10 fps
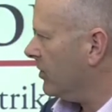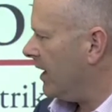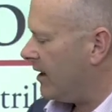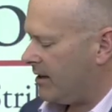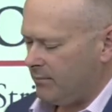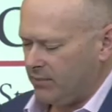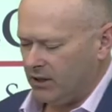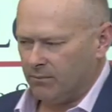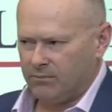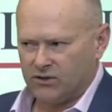uh, a
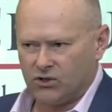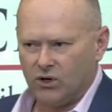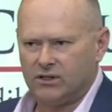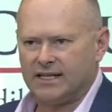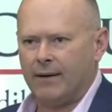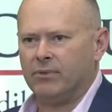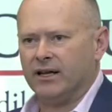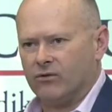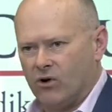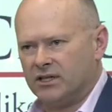little bit of soil
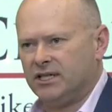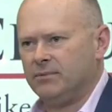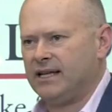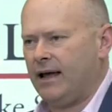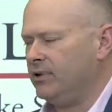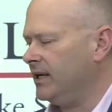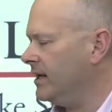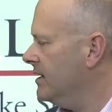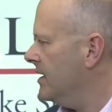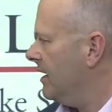sampling and rock chip
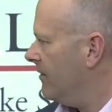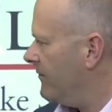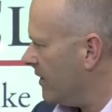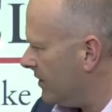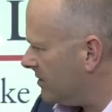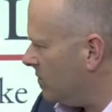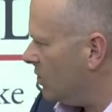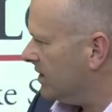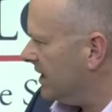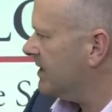sampling, very
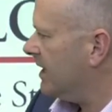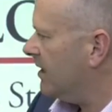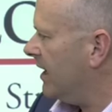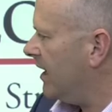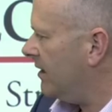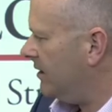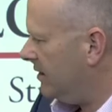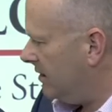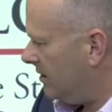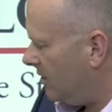small detail there.
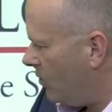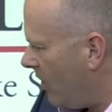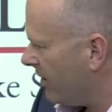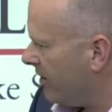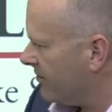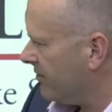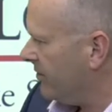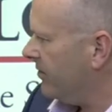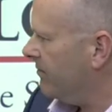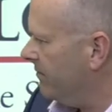I won't go
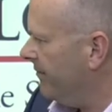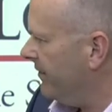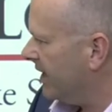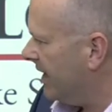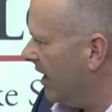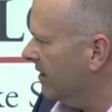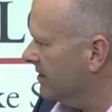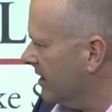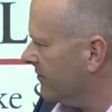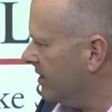through the
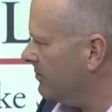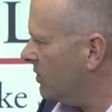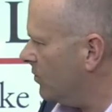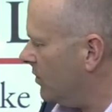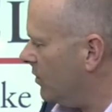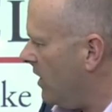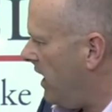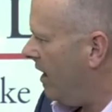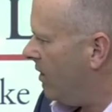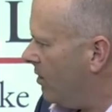colours and everything, but
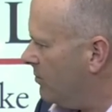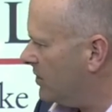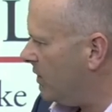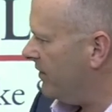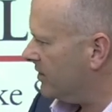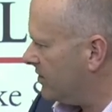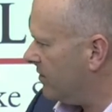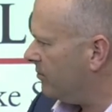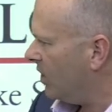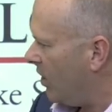between the
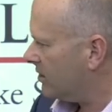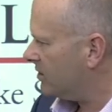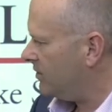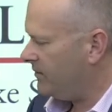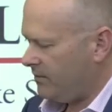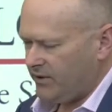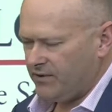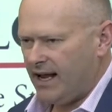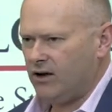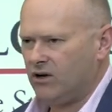two blocks, we've, we've
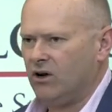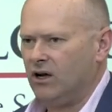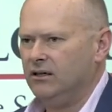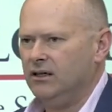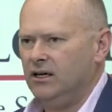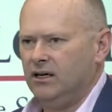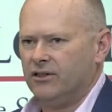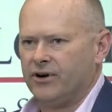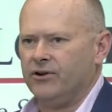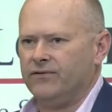now got
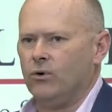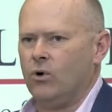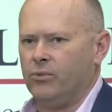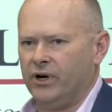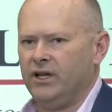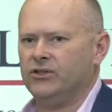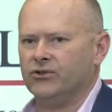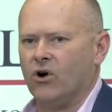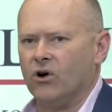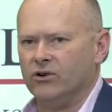three or four pretty
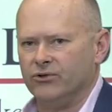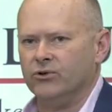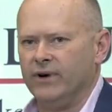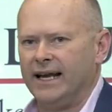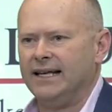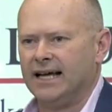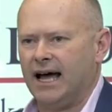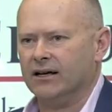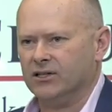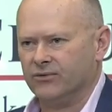strong drill-ready
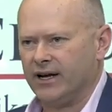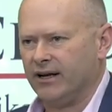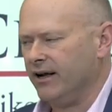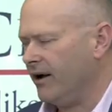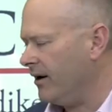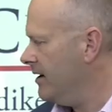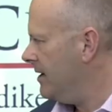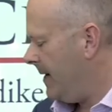targets ready to go.